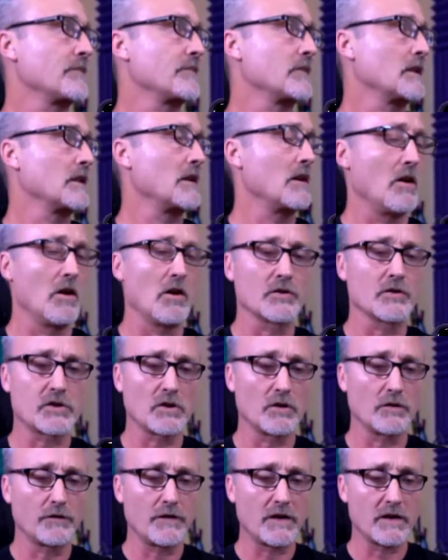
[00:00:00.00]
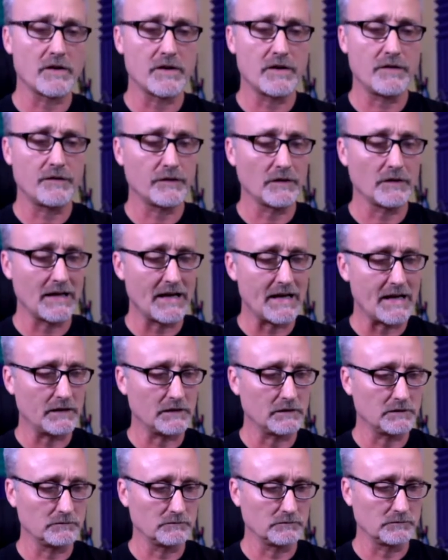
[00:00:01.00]
Also very flat.
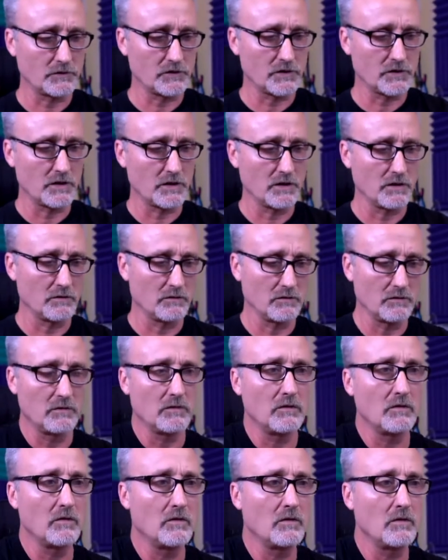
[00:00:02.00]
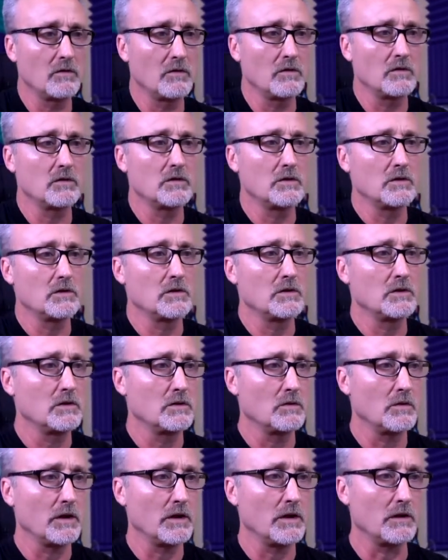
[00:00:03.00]
So,
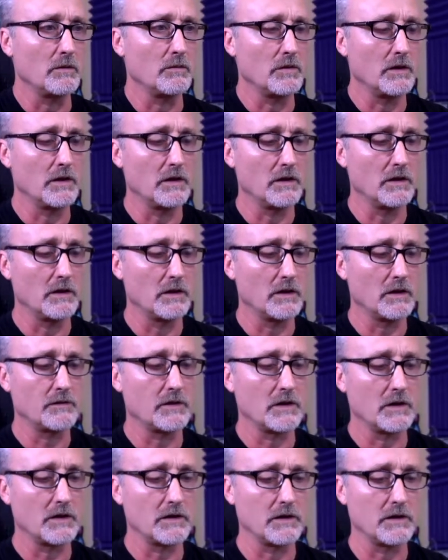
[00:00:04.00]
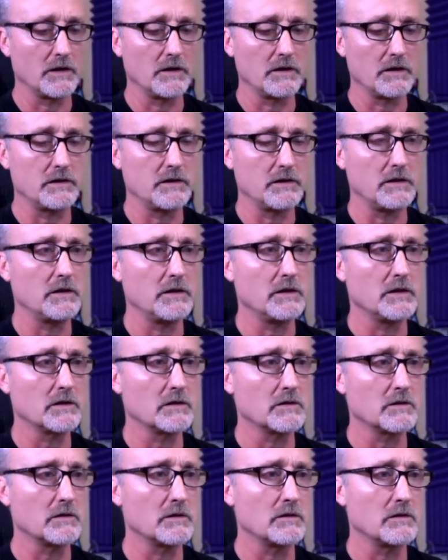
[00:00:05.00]
wait a minute. I've got an idea
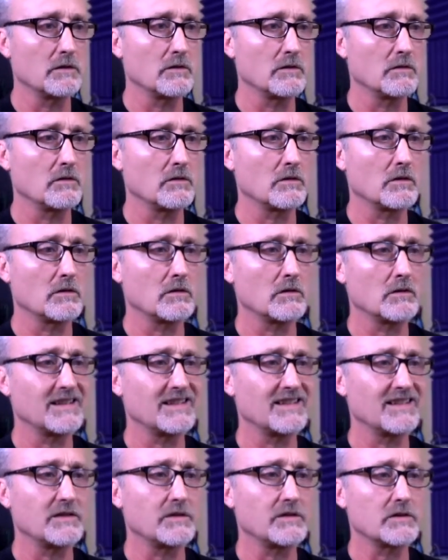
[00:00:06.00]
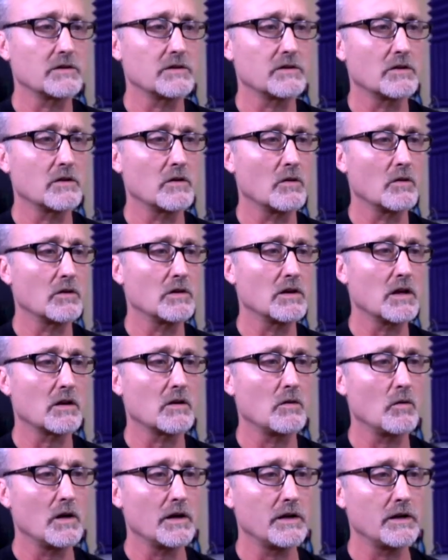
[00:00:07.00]
here. It's not
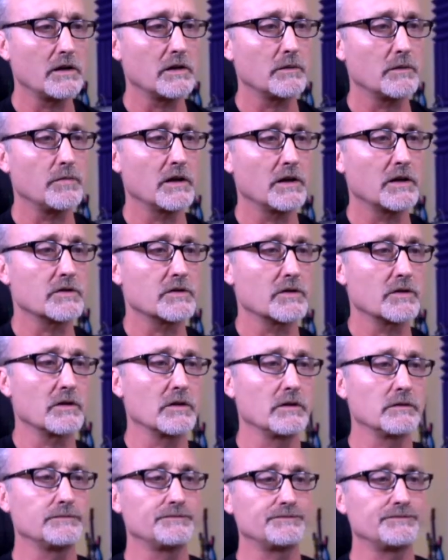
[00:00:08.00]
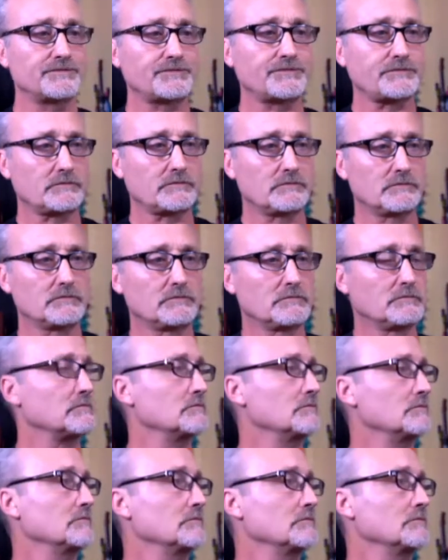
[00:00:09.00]
quite in the picture, though.
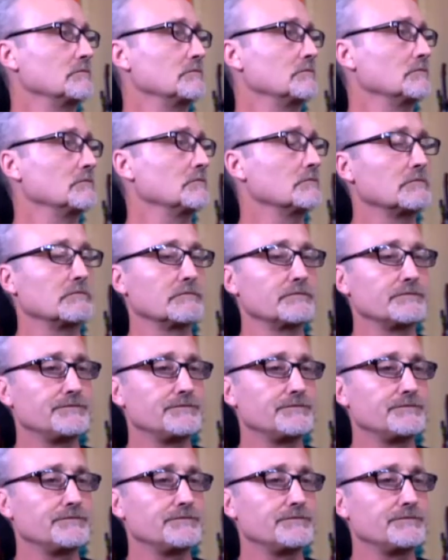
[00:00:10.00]
Ooh.